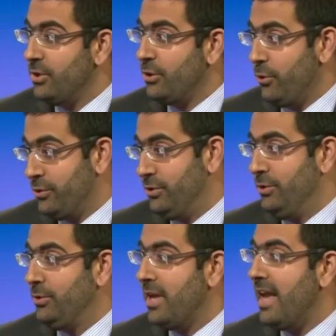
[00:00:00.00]
across
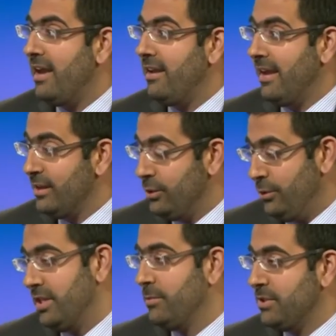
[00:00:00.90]
the UK,
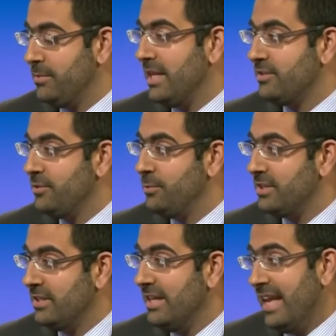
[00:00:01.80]
including the Muslim Council of
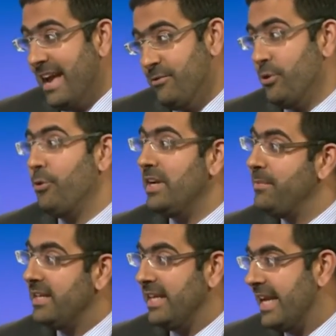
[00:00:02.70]
Britain, have not really
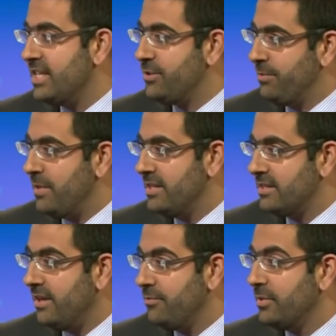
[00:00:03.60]
been engaged with by this
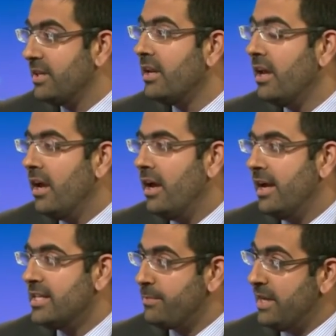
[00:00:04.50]
government.
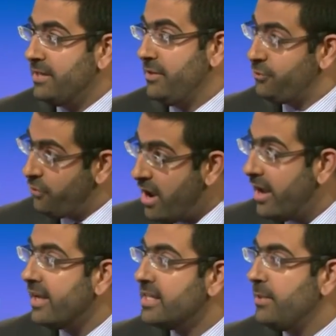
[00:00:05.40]
In spite of us
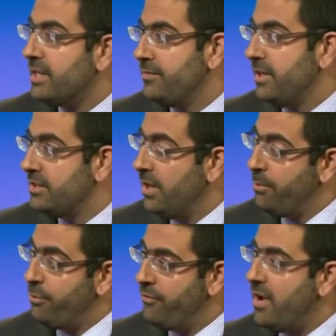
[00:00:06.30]
trying, in spite of us
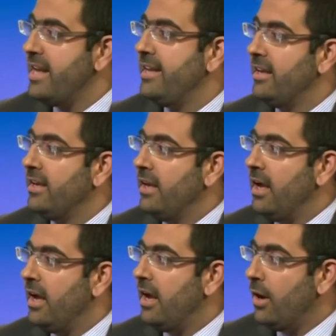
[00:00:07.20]
providing
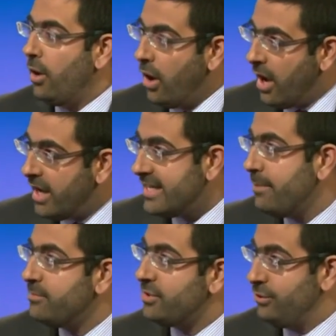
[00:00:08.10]

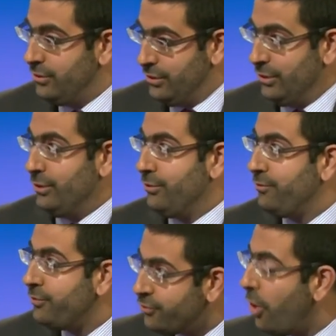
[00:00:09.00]
attempts to
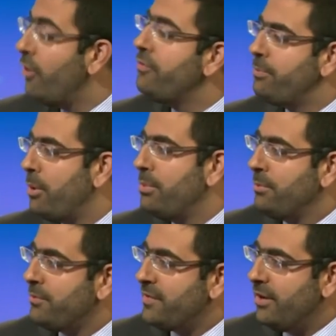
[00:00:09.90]
solve the
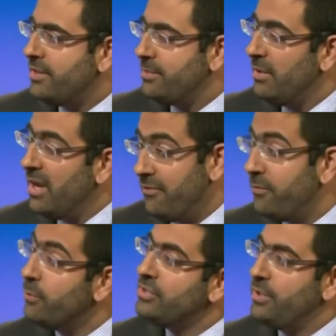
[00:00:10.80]
problem of terrorism,
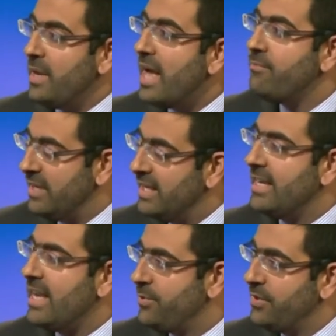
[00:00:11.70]
unfortunately we haven't been
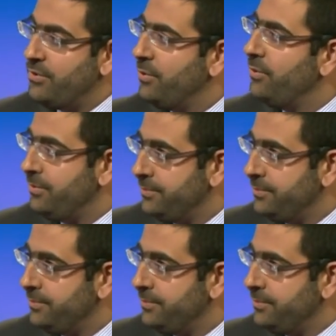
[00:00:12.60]
engaged with at all.